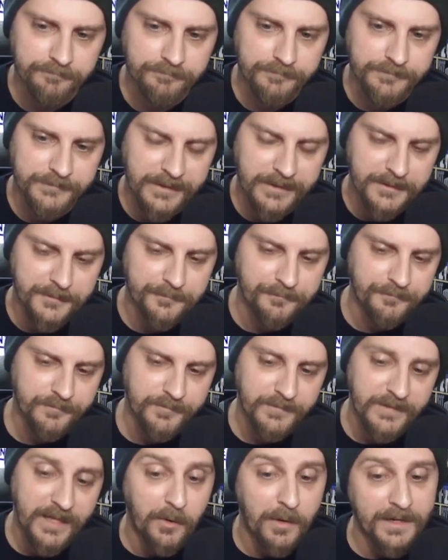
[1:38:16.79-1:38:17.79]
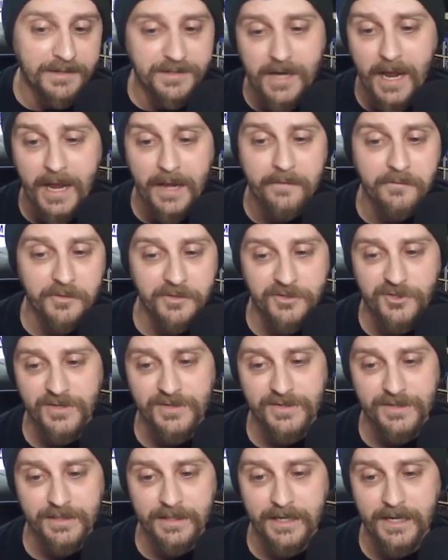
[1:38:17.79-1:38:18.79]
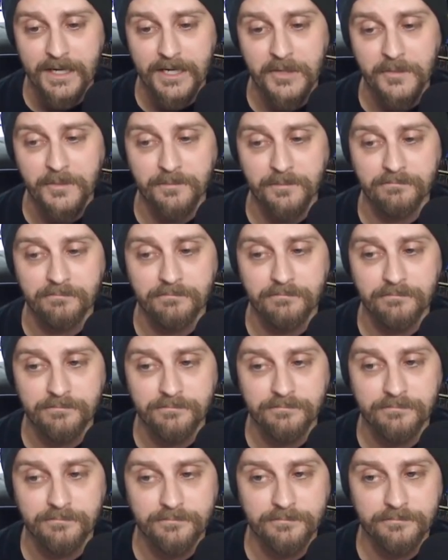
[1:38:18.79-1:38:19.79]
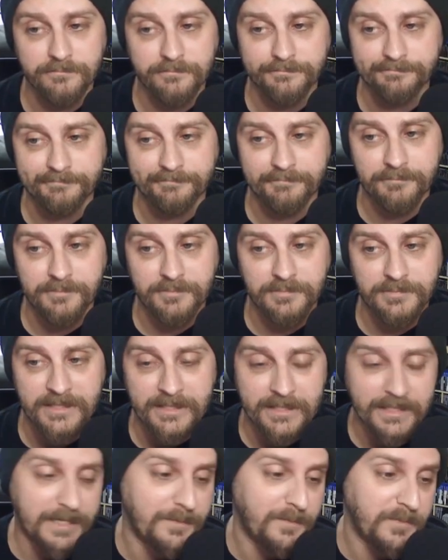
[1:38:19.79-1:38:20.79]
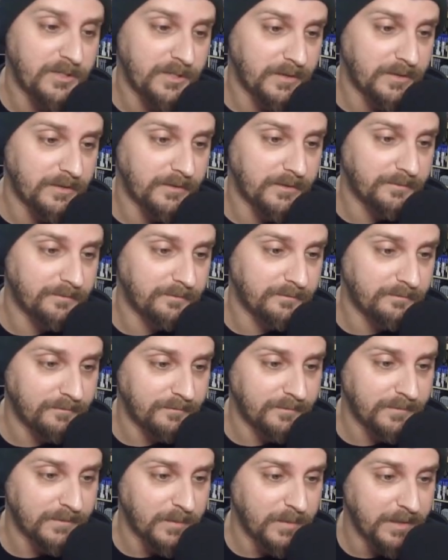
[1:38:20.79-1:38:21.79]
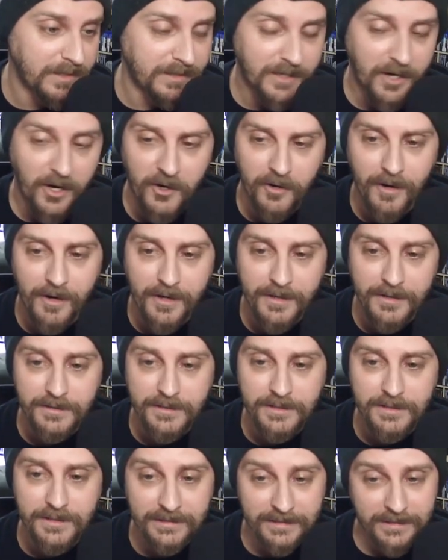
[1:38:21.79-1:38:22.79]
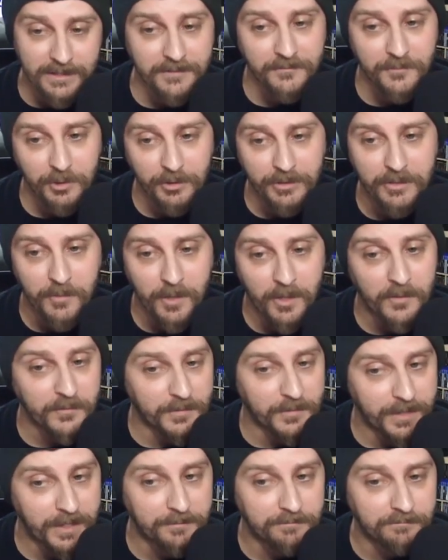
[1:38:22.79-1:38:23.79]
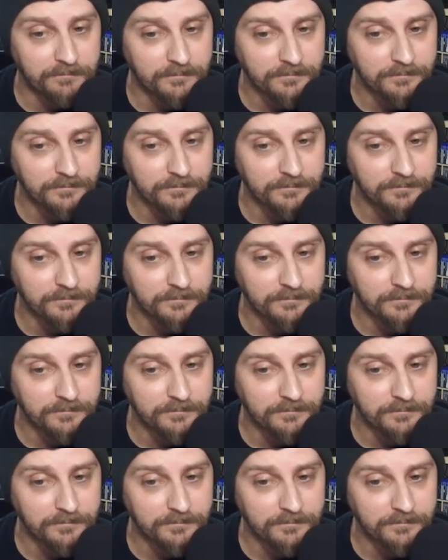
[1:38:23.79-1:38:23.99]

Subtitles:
Yeah. Now, as average as the game seems to be in our eyes, it did really well for them.